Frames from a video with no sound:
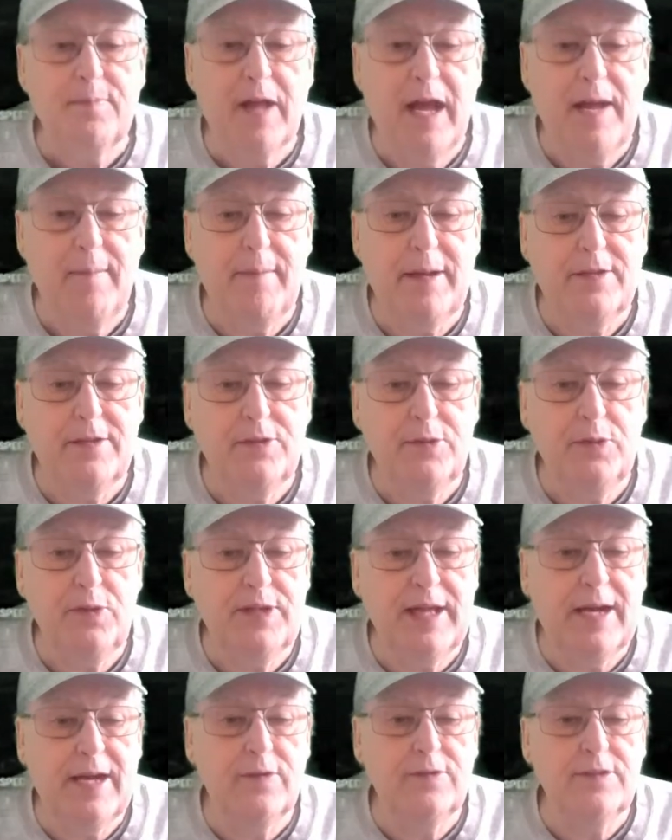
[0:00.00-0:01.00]
I'm at
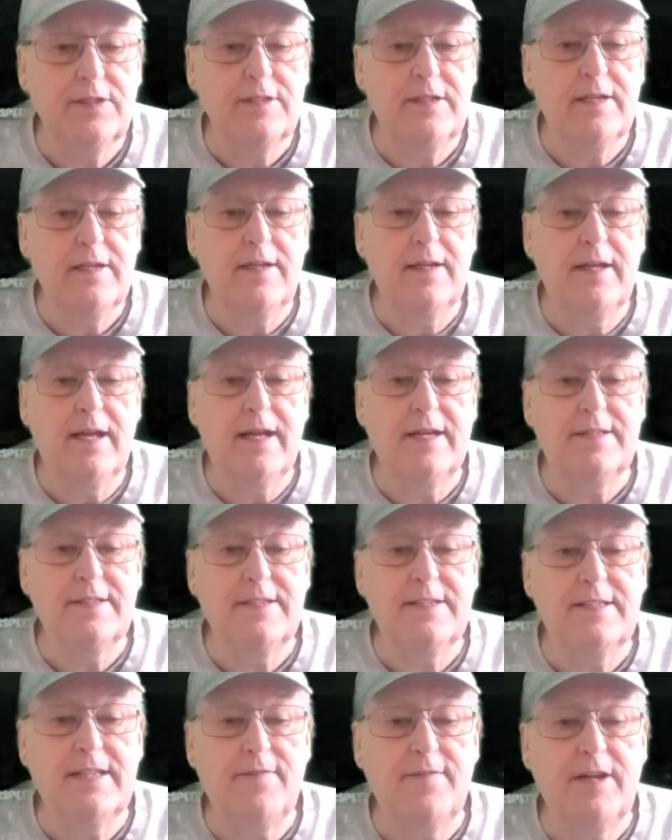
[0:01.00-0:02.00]

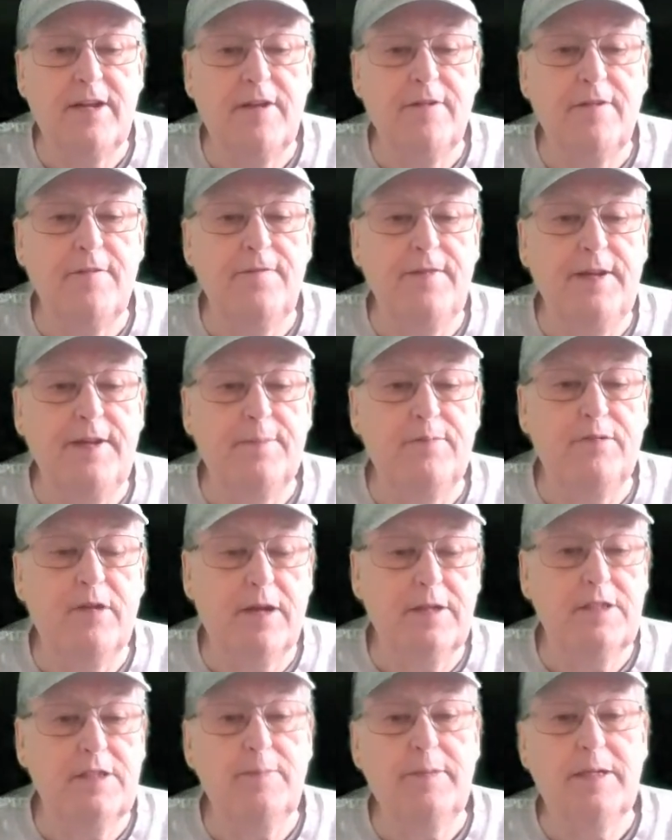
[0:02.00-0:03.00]
2,700 feet
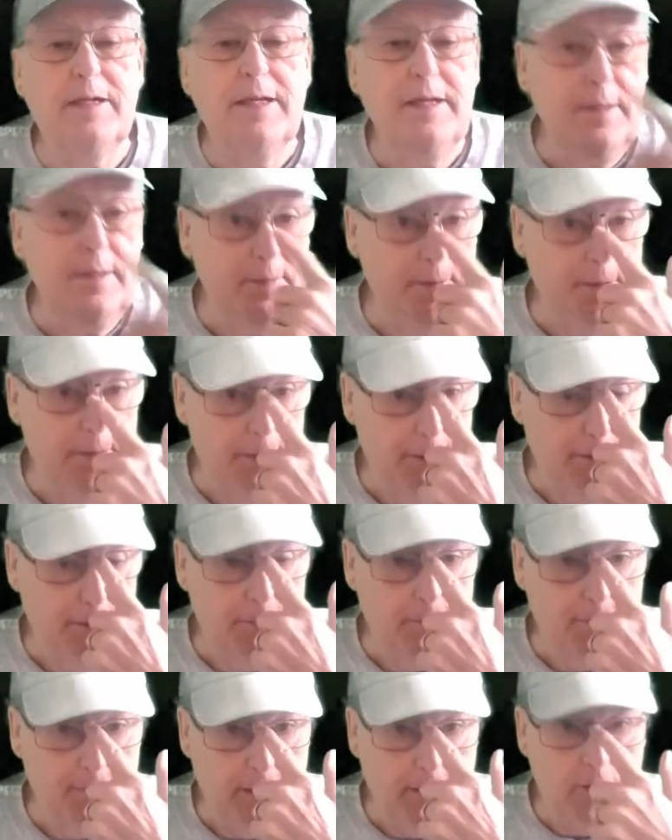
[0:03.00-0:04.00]
approximately,
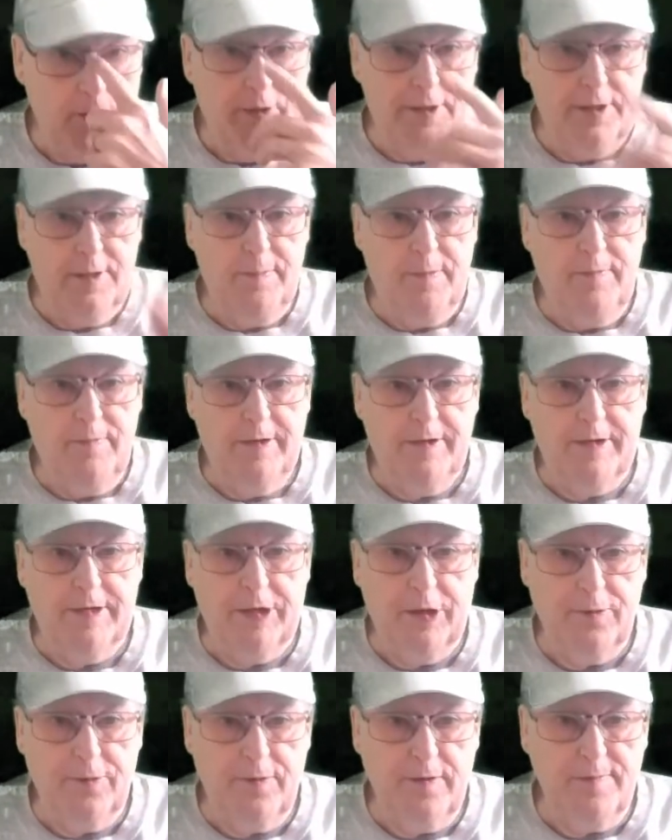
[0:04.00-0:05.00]
and going to be very
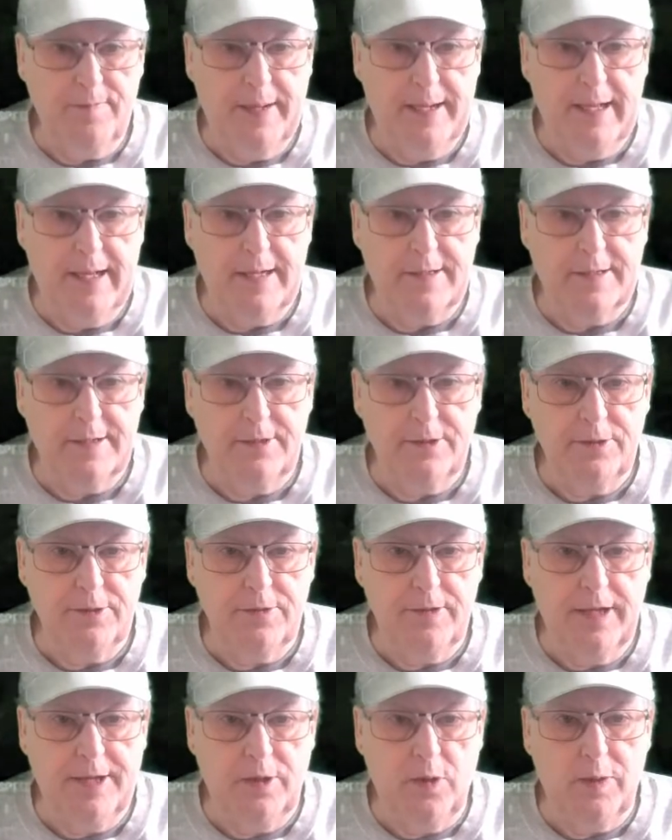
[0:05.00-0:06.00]
careful of my
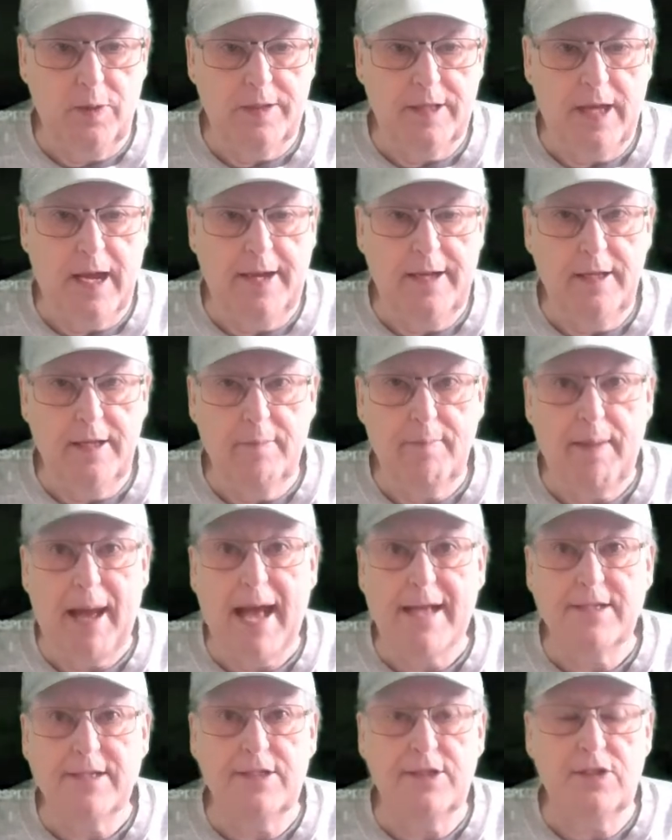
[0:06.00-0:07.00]
altitude. I know what the height of the
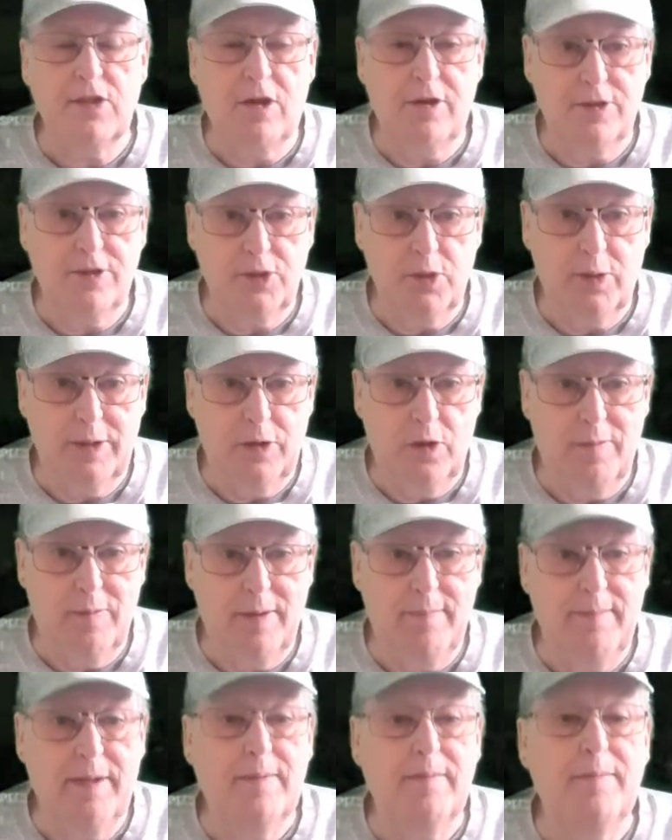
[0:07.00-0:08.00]
passes are, so I know
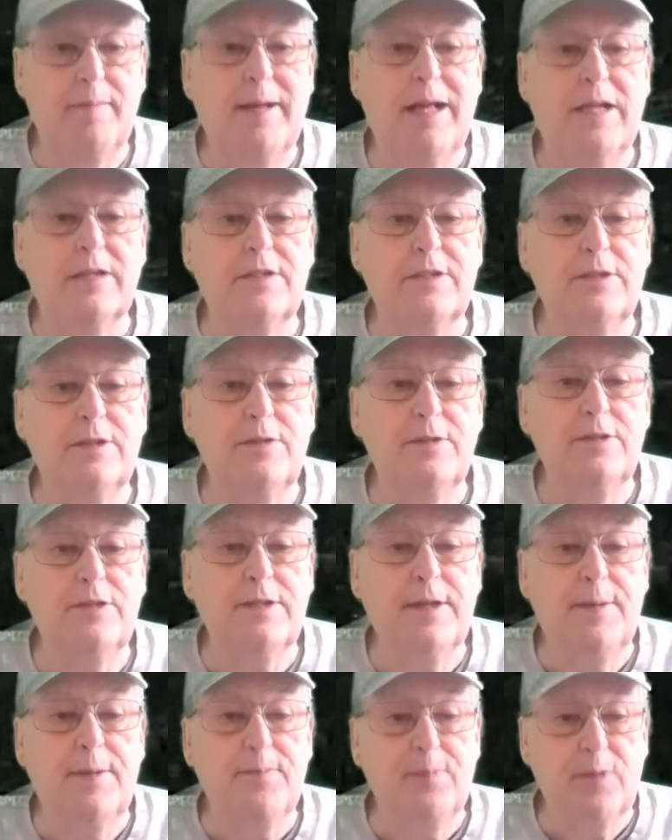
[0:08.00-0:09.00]
my minimum altitudes.
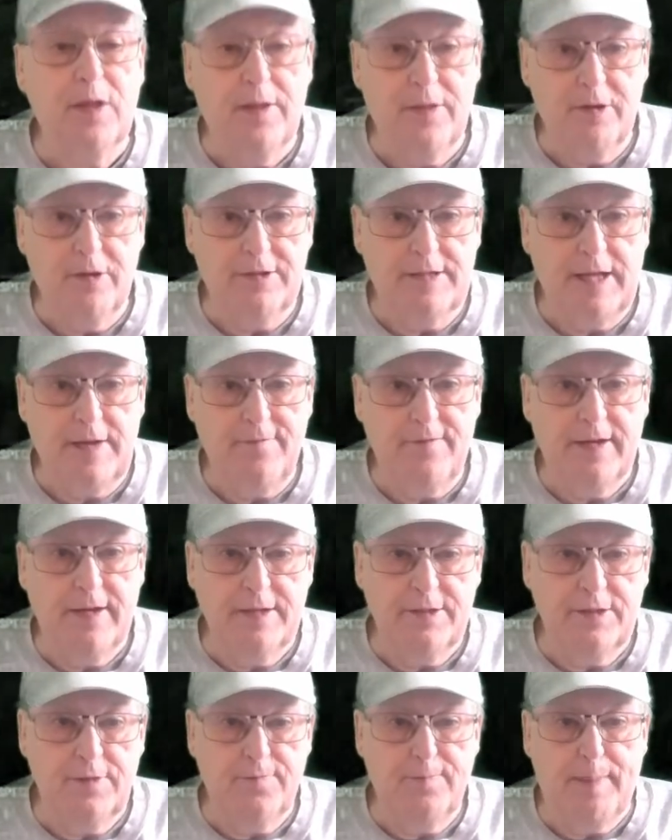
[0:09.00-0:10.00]
There's that
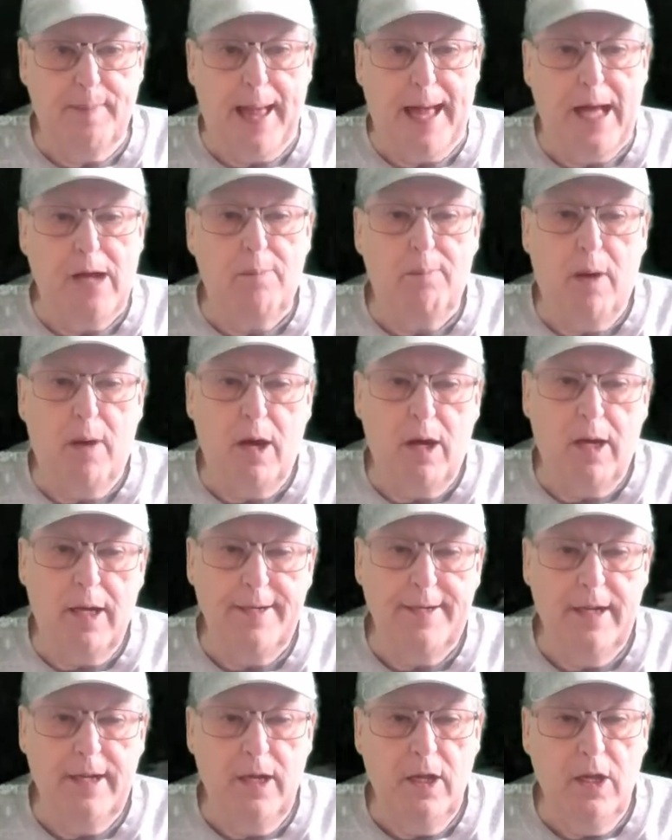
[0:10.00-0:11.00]
village of Bad
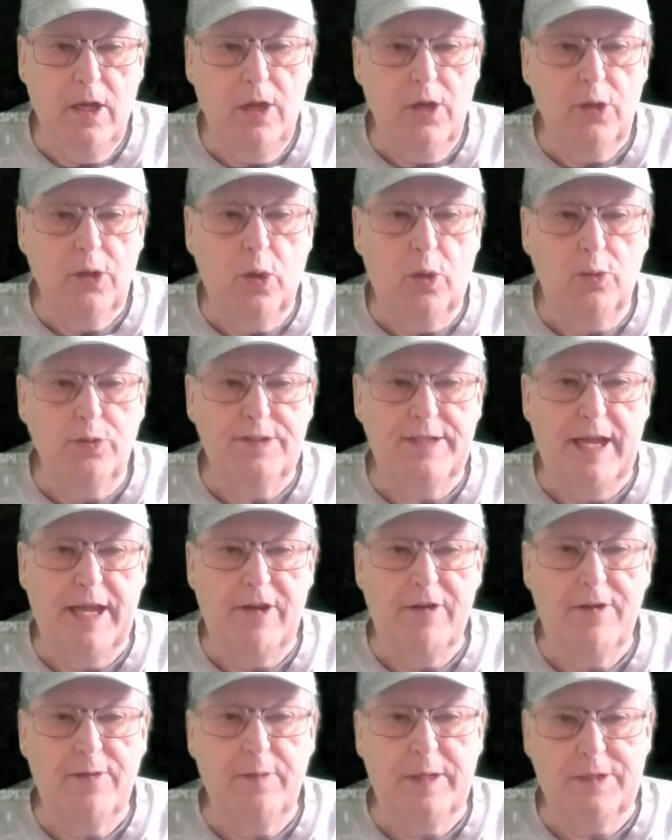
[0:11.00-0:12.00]

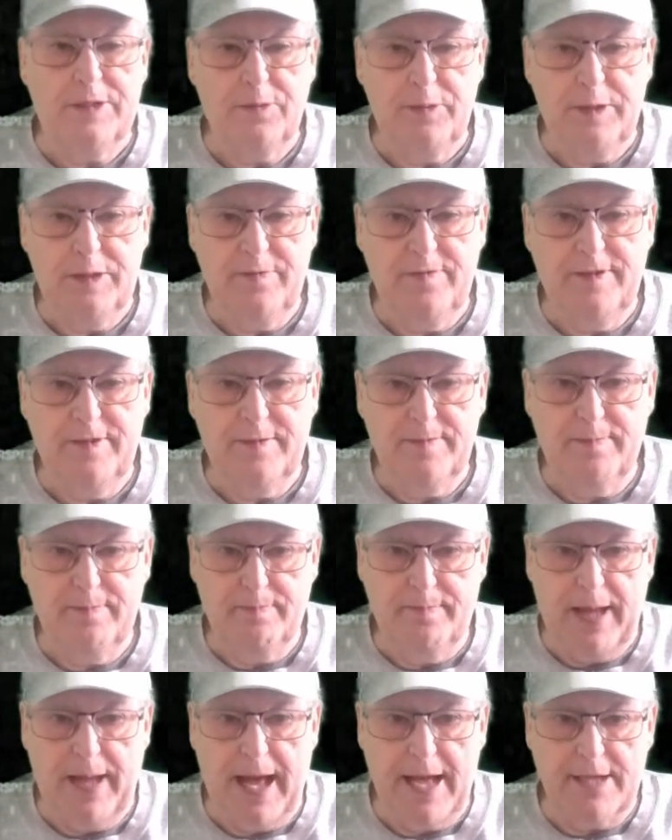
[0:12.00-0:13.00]
Gotzern, which we just
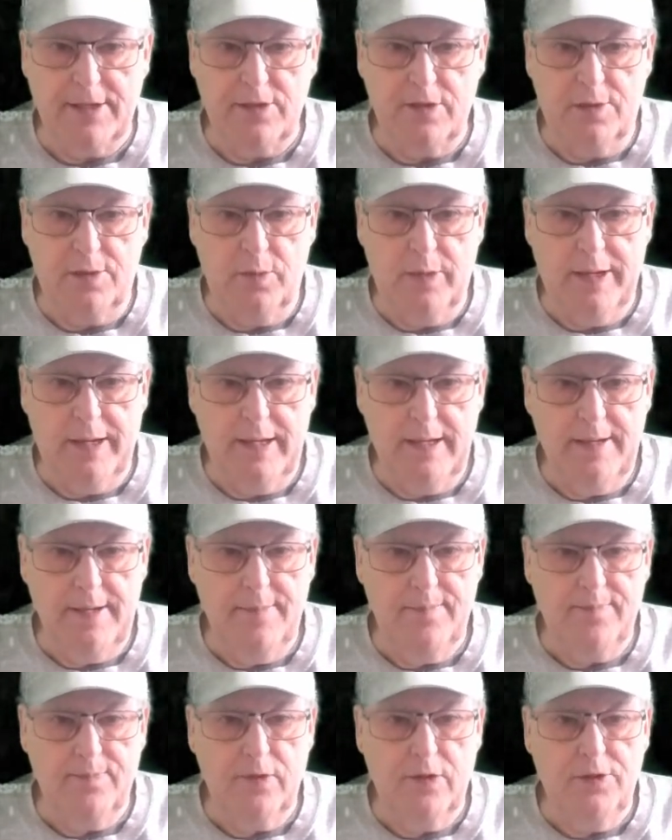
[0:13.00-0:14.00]
passed on the way
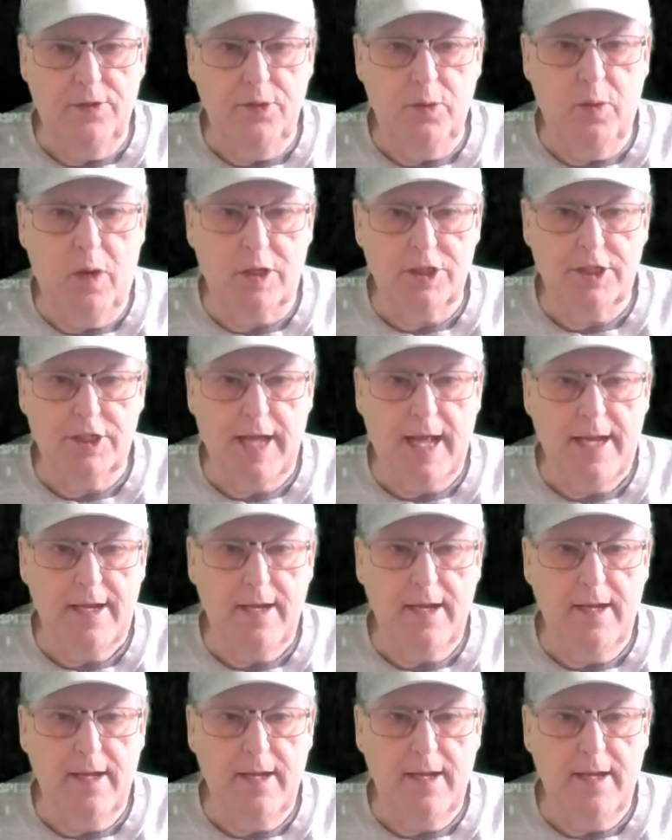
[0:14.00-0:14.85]
to Hallstatt.